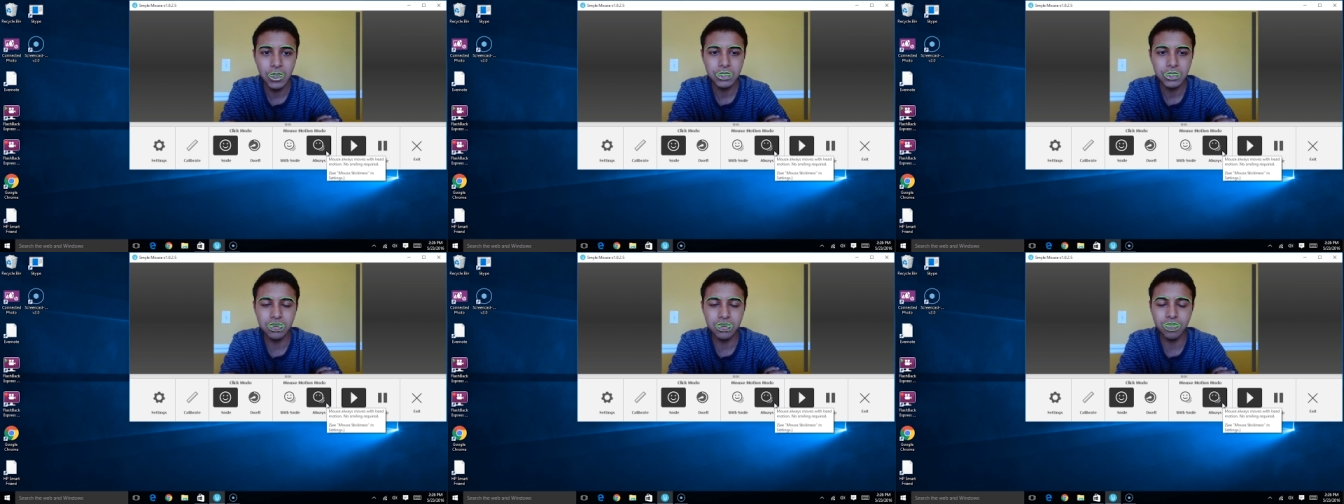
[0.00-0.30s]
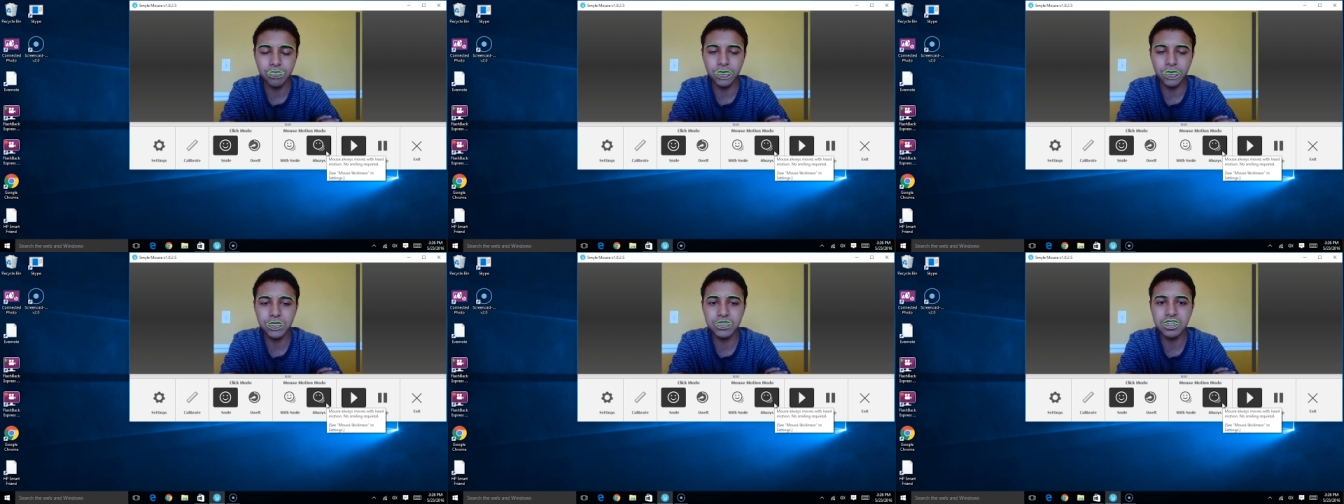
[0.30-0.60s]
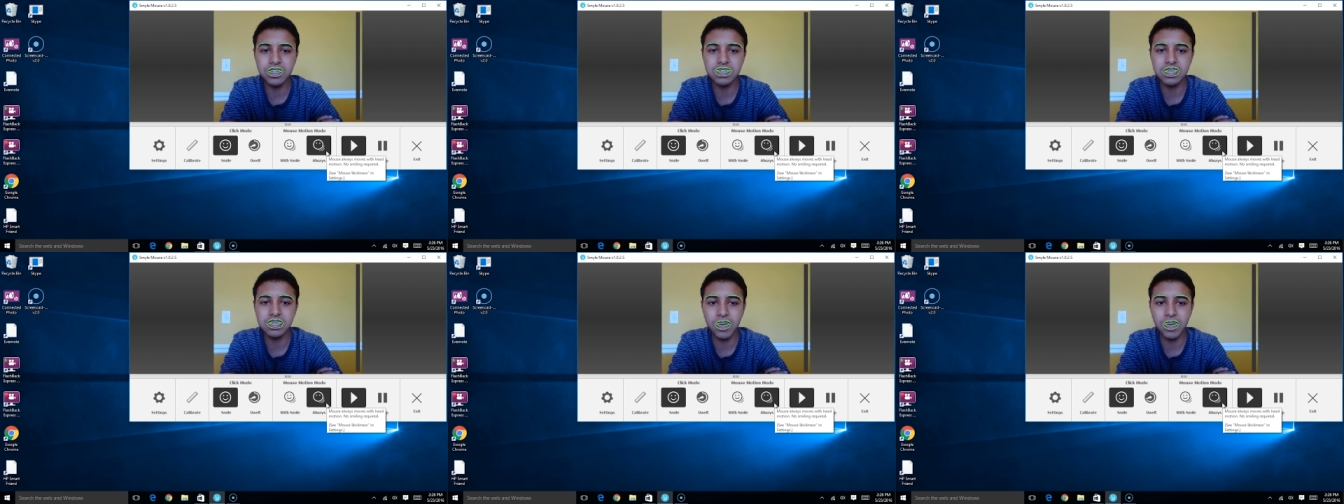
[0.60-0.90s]
So for
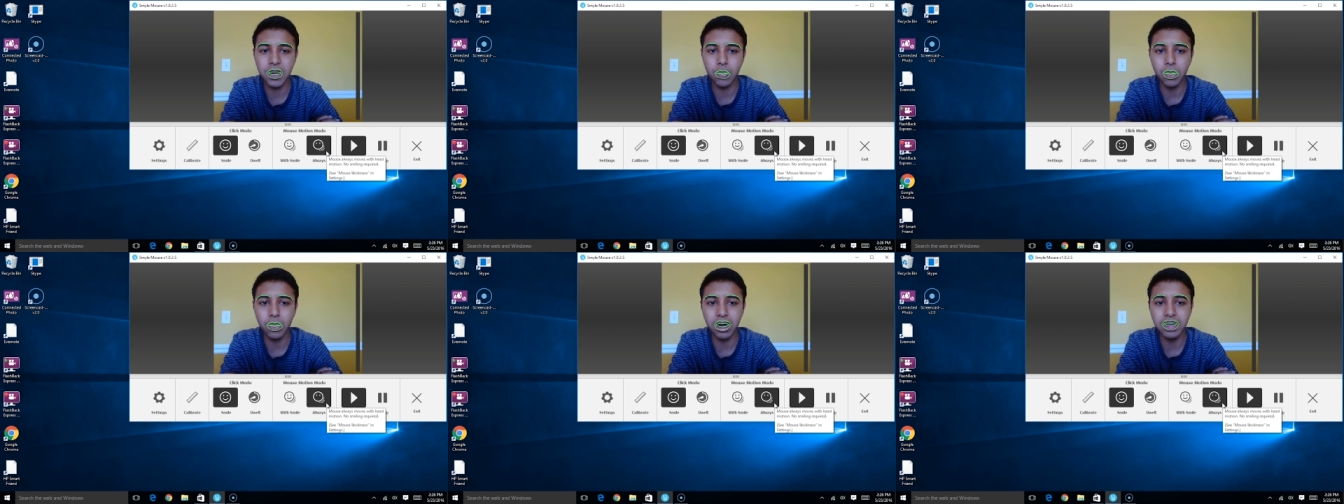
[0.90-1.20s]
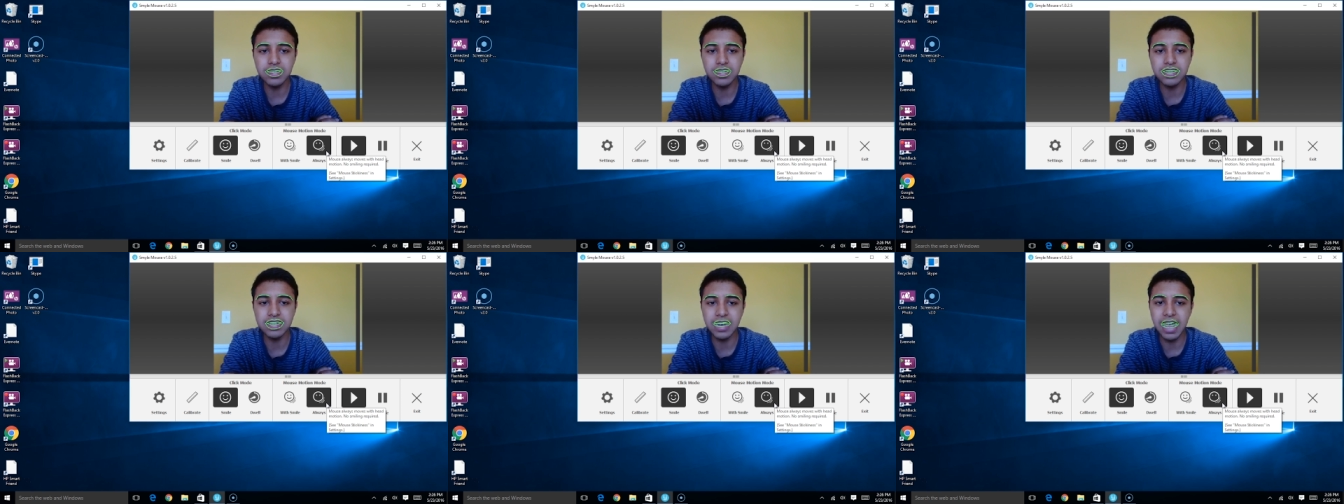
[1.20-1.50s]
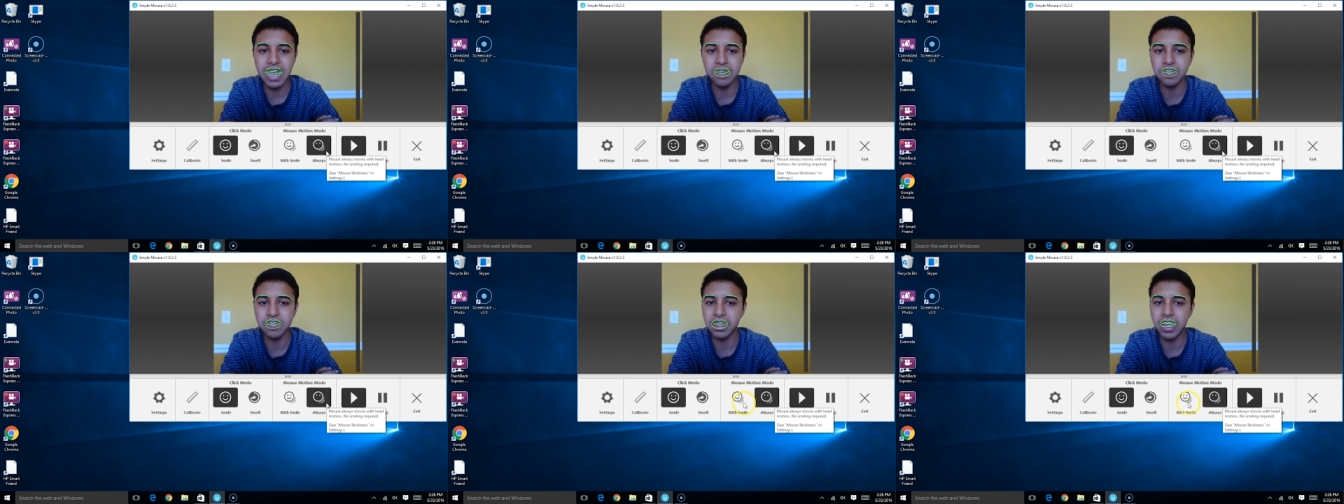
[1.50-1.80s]
instance, if I wanted to
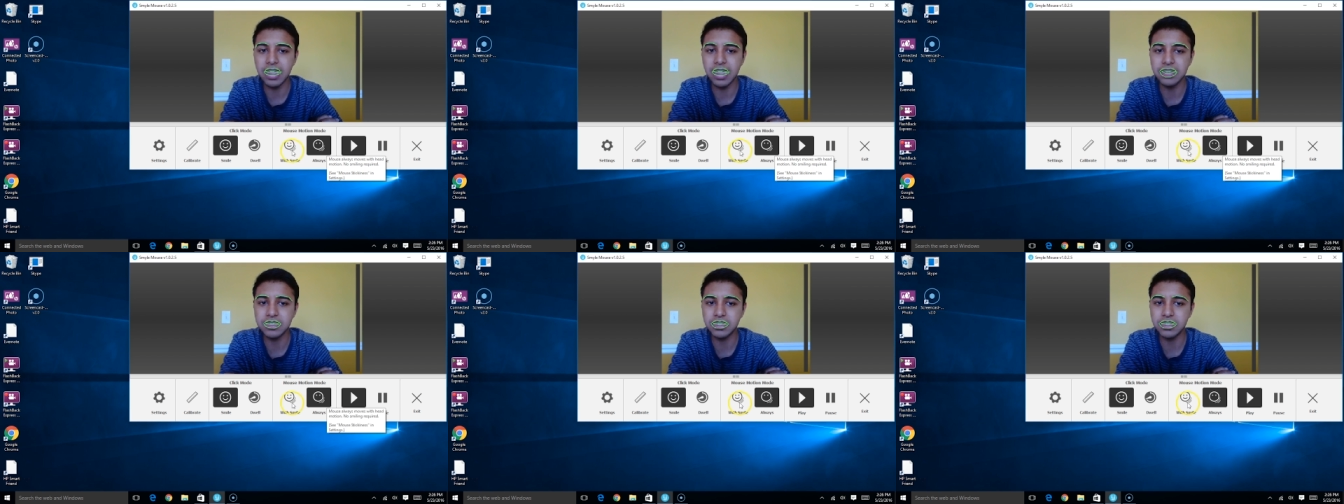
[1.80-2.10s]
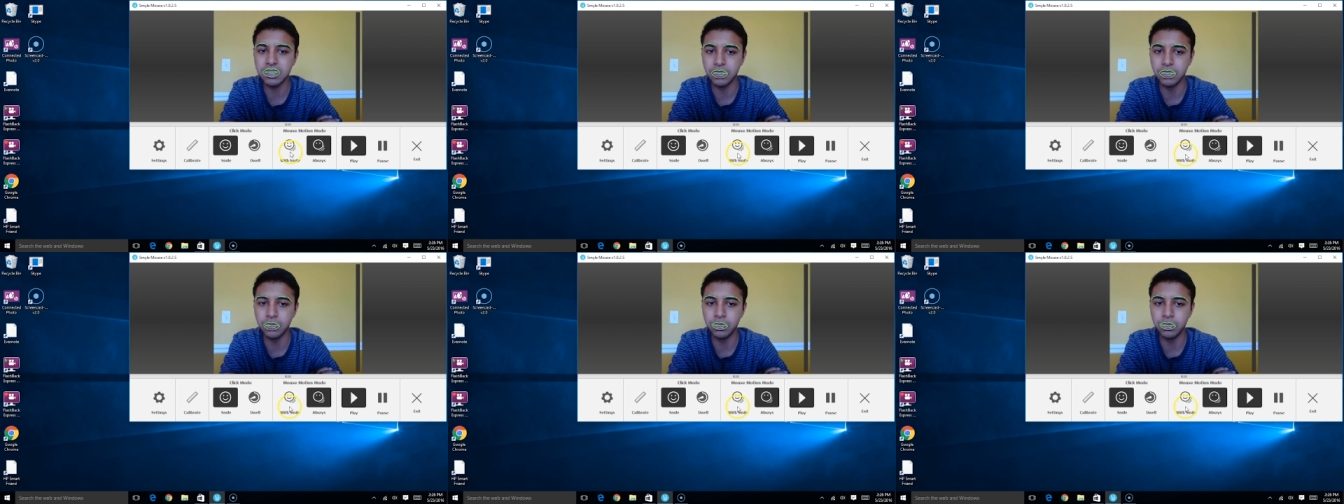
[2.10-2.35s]
navigate to the